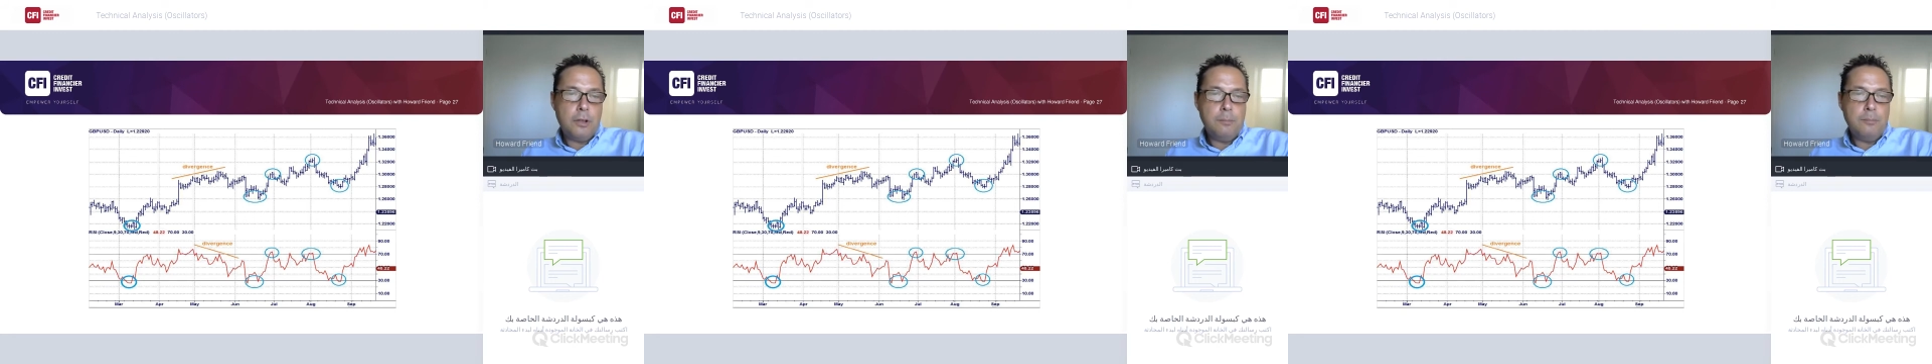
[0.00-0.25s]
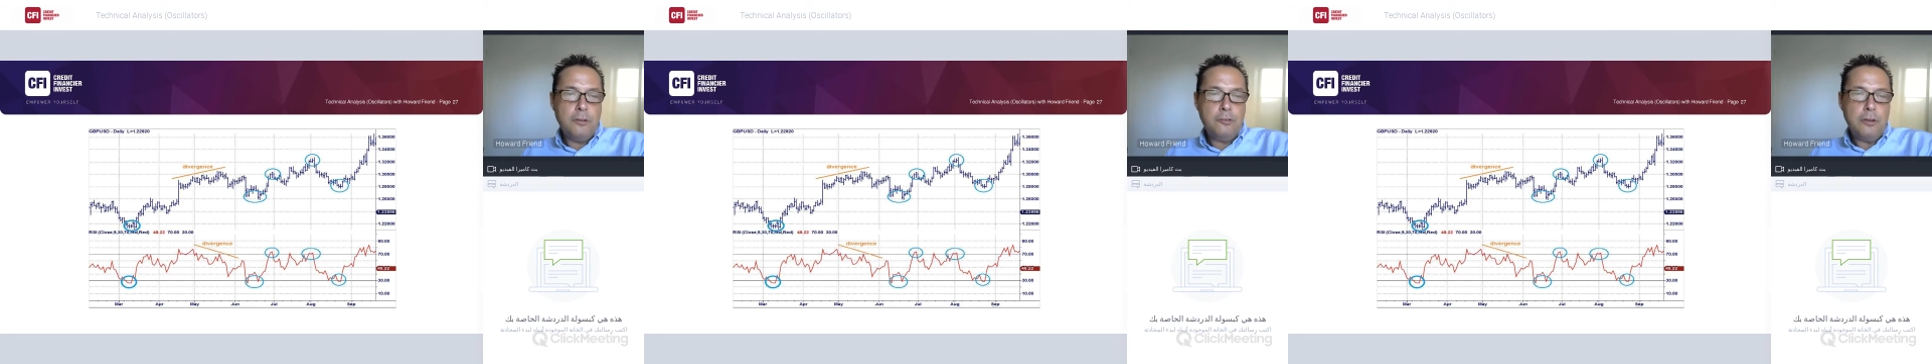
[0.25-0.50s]

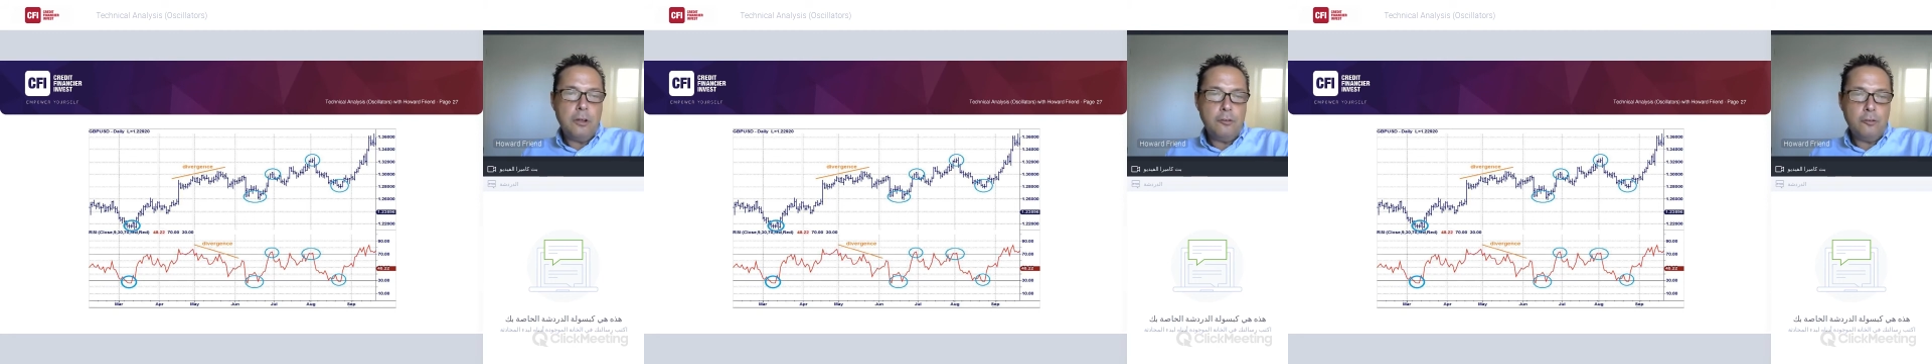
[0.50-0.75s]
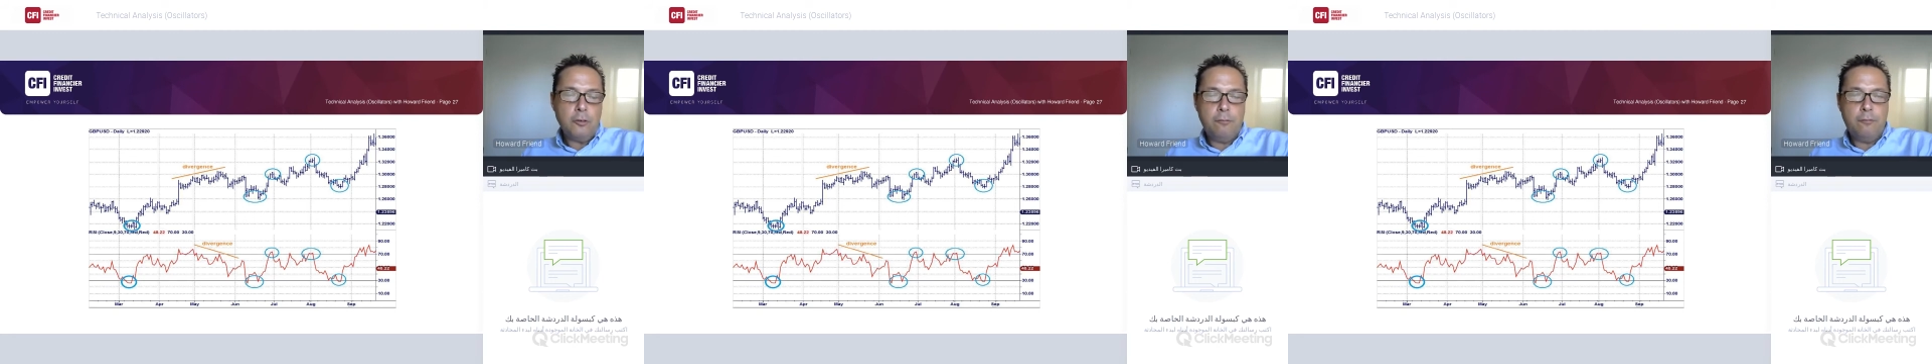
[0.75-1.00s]
it
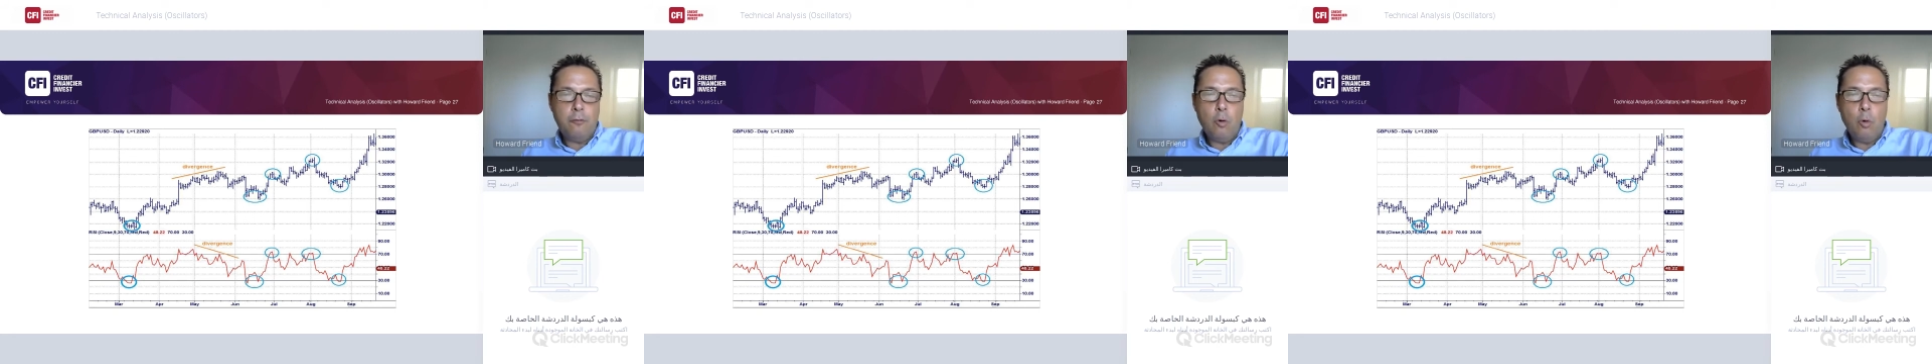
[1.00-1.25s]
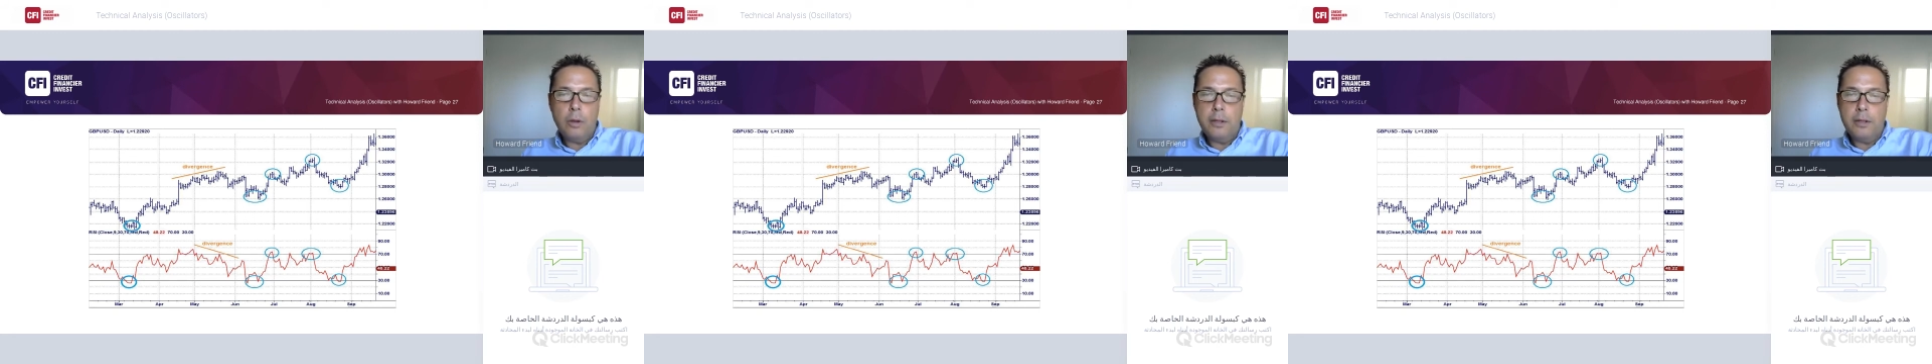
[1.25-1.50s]
starts off
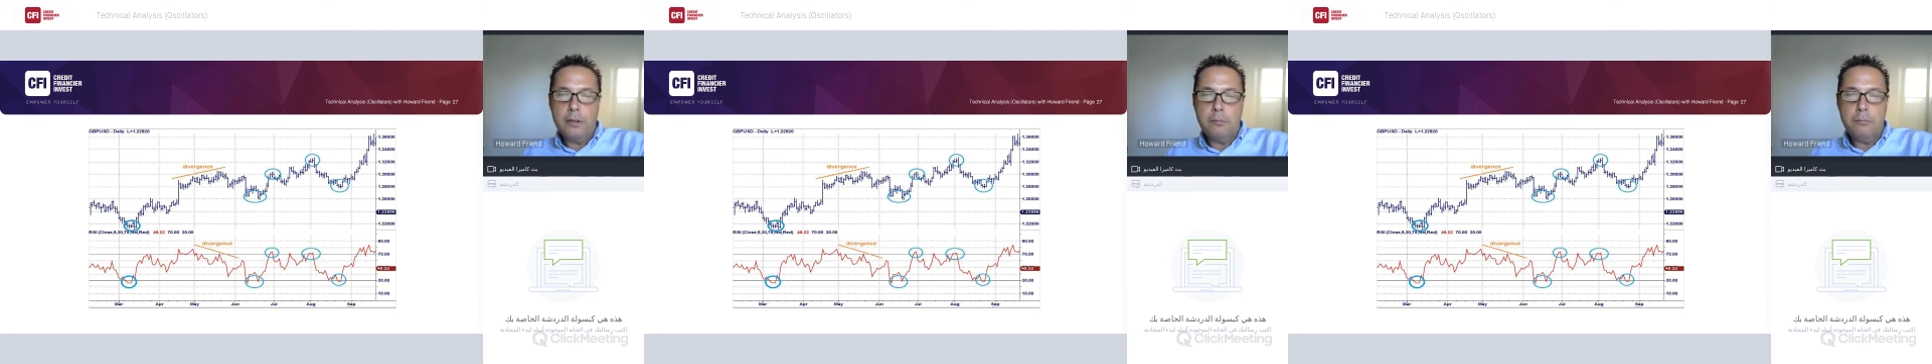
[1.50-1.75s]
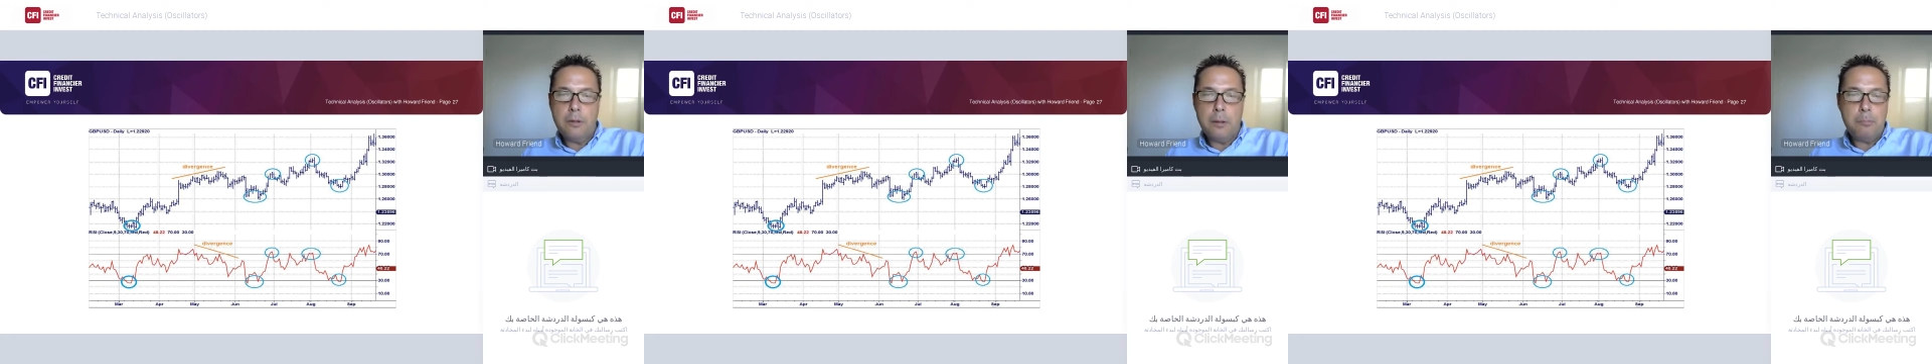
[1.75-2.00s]
falling
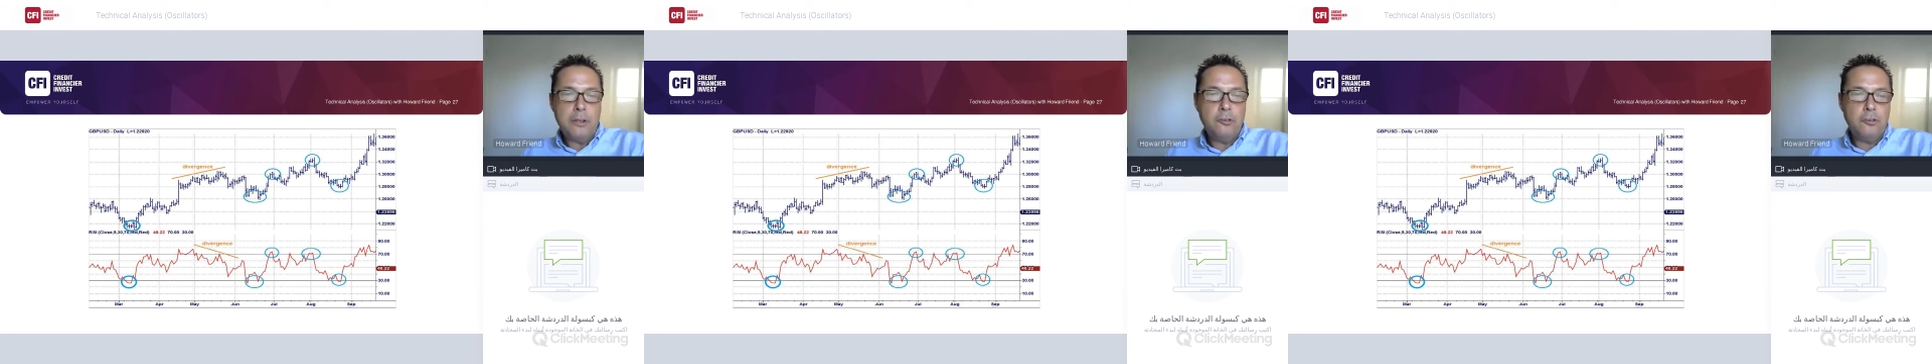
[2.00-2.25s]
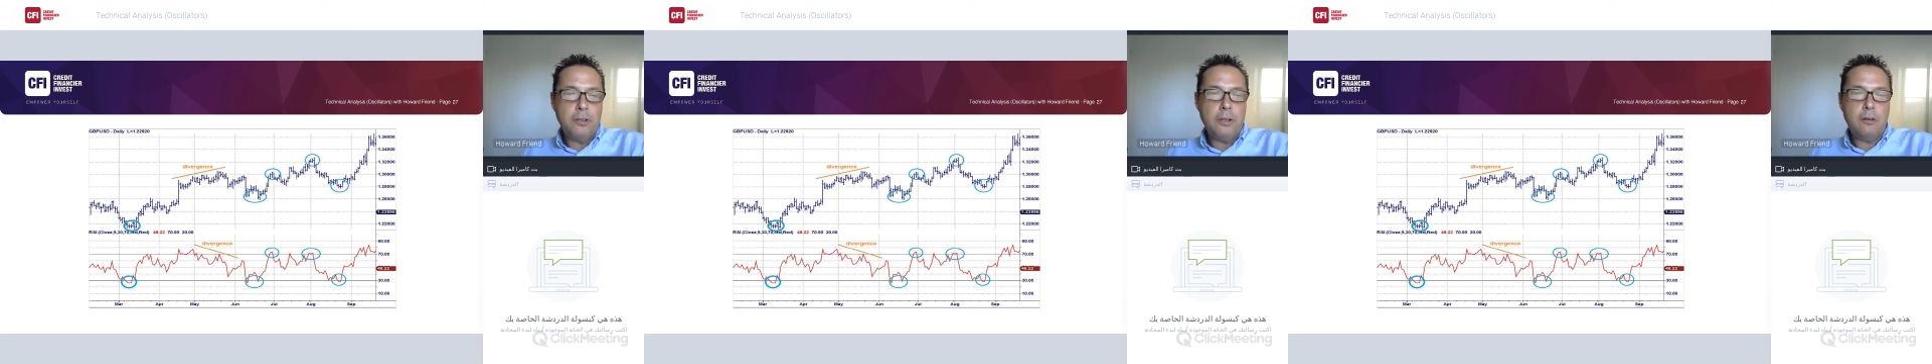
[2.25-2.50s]
and
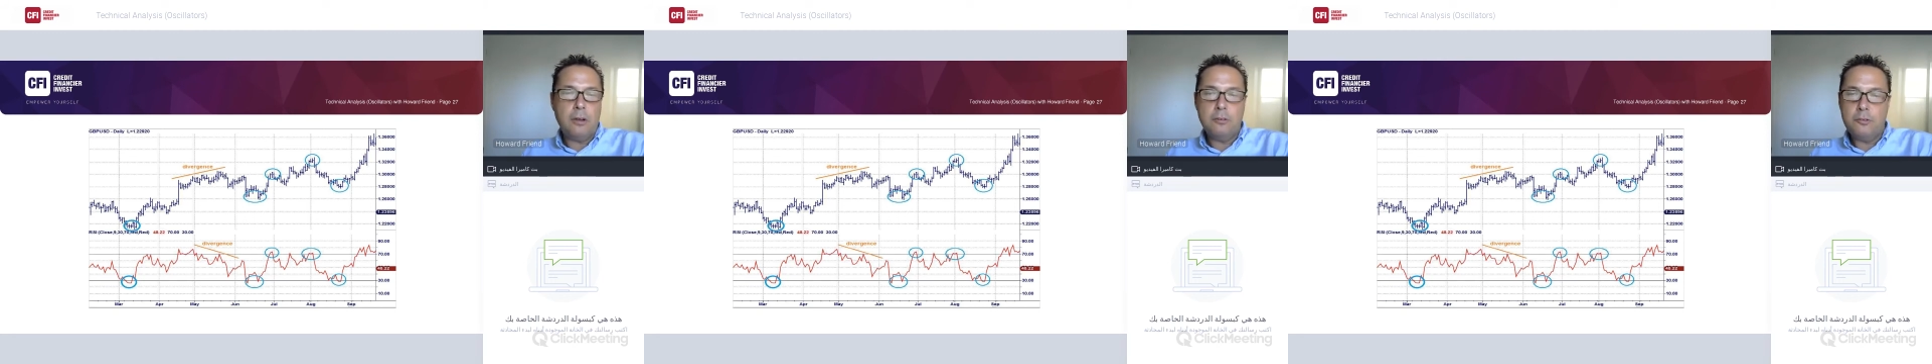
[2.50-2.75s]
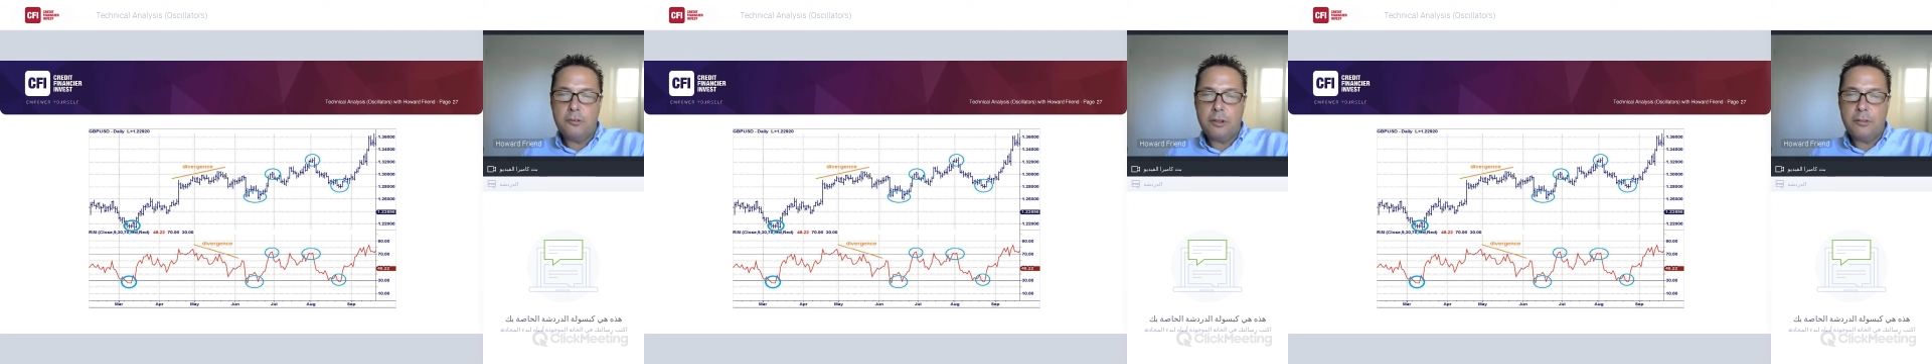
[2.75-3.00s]
basing
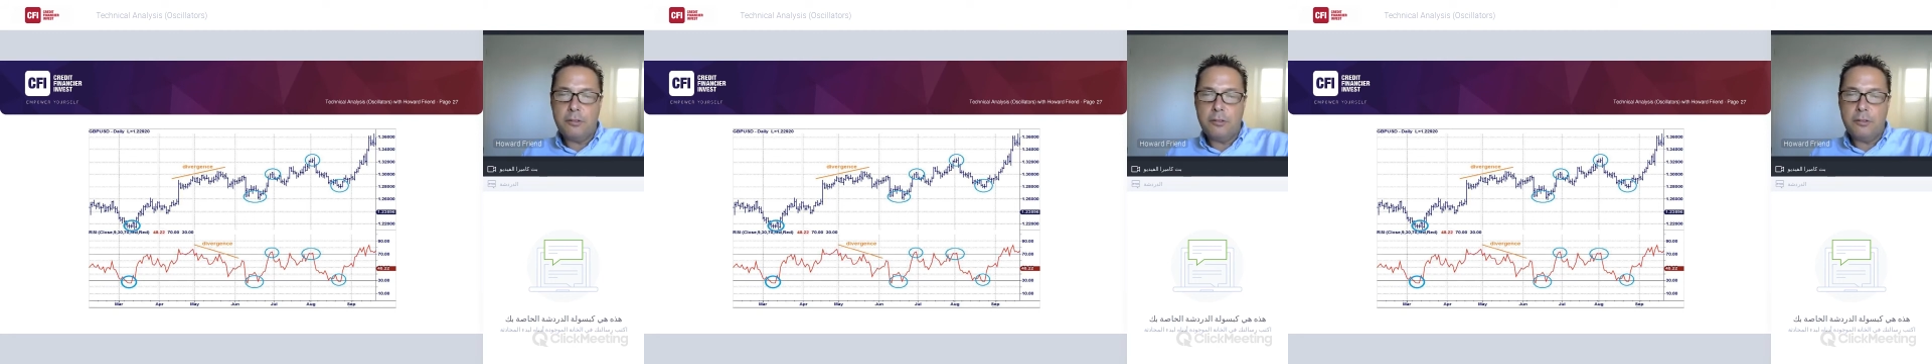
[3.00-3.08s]
out just,